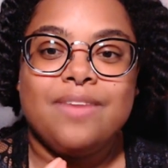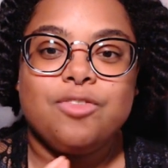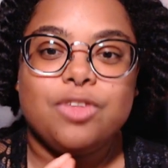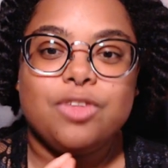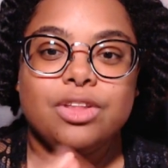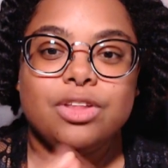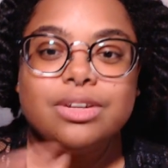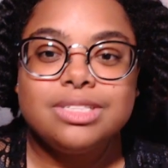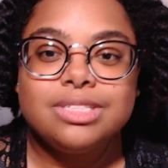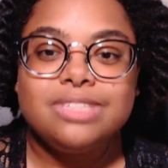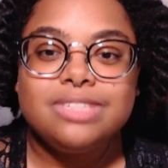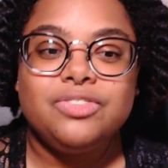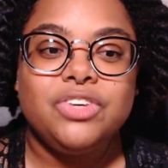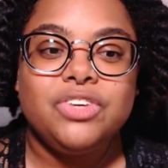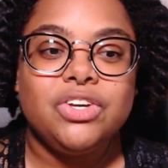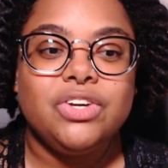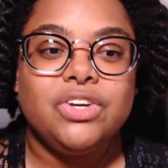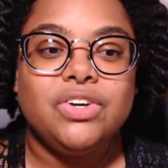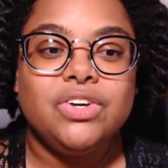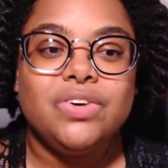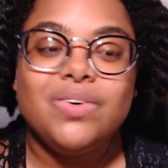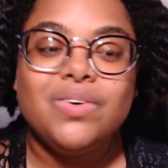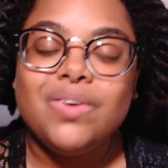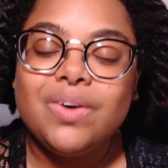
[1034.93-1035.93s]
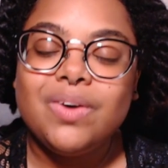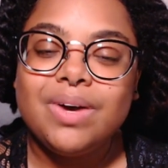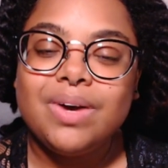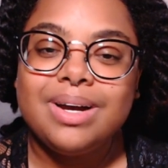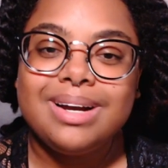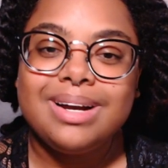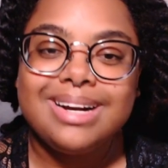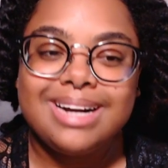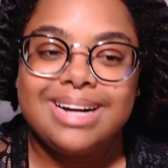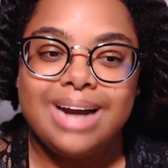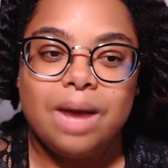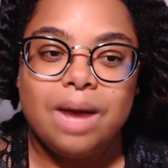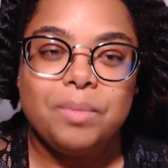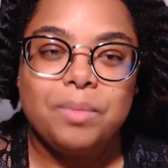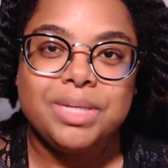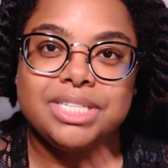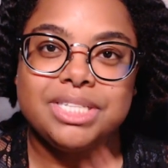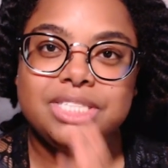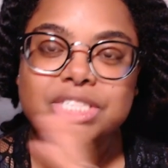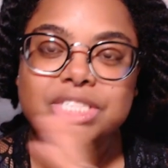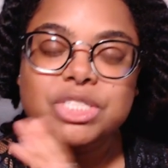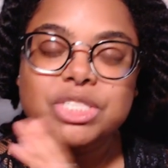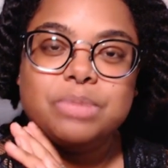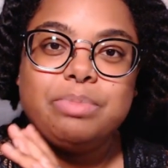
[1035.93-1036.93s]
For those of you coming
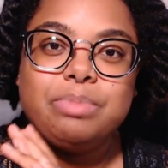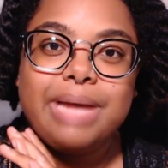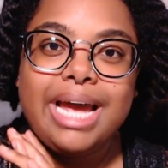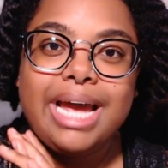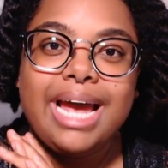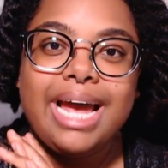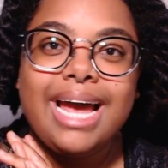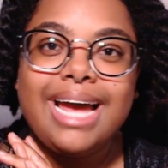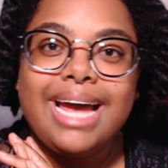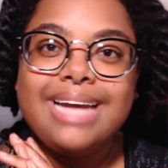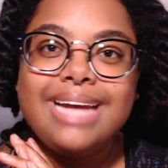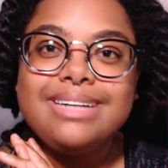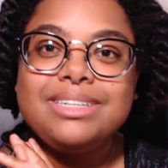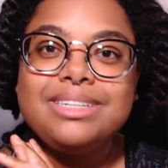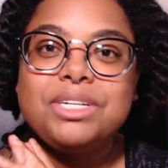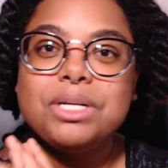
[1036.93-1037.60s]
to Japan,